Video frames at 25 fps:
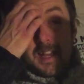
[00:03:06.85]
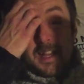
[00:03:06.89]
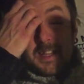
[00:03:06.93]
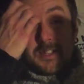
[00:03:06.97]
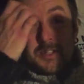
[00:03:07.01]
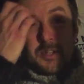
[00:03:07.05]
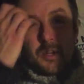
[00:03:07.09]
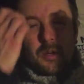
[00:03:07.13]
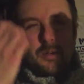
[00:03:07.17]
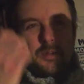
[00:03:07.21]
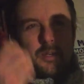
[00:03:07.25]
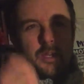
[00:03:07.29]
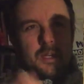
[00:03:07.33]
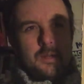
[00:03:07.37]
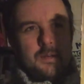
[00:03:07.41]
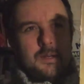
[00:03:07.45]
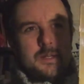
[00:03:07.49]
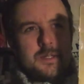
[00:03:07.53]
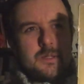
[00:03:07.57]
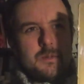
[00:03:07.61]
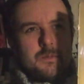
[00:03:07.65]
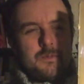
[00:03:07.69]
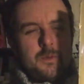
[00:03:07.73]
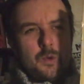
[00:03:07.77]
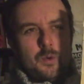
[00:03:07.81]
it's not known
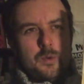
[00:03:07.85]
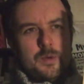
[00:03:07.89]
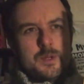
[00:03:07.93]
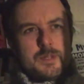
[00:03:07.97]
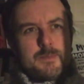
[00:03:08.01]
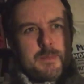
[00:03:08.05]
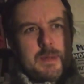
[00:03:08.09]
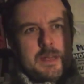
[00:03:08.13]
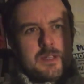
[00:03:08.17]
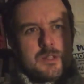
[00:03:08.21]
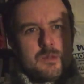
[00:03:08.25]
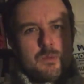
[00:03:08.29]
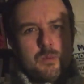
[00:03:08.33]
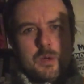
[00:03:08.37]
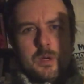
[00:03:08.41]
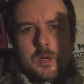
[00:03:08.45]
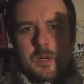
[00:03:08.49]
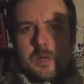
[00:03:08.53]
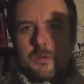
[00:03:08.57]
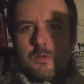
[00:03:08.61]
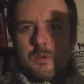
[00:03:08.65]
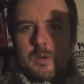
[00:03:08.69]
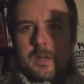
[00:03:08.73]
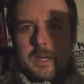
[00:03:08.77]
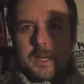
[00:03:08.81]
as the Floyd's best
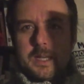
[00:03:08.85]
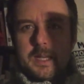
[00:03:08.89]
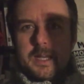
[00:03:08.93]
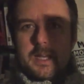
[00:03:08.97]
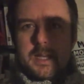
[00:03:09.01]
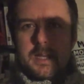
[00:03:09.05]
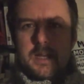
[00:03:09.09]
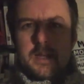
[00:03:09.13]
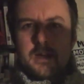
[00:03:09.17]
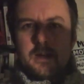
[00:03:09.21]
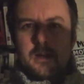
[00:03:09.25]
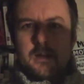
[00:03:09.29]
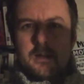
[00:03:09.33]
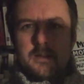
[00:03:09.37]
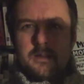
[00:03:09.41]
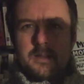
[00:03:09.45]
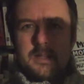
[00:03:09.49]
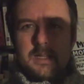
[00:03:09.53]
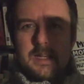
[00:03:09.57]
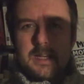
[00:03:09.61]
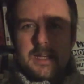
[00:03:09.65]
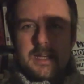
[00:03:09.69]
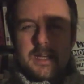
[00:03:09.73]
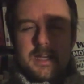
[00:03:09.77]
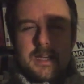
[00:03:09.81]
work, really. Uh,
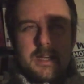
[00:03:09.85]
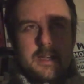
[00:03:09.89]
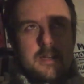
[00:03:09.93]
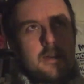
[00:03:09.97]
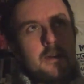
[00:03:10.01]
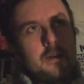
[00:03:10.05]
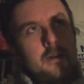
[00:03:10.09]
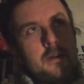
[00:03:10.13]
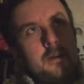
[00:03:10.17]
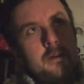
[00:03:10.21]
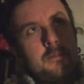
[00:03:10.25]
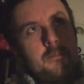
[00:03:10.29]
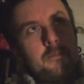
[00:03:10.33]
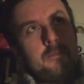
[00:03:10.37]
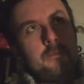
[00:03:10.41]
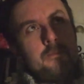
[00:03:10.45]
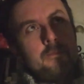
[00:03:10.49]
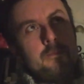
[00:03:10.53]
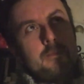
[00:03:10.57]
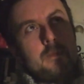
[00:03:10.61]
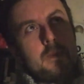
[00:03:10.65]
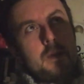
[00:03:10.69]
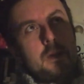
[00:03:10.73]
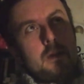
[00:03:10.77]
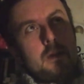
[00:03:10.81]
the um,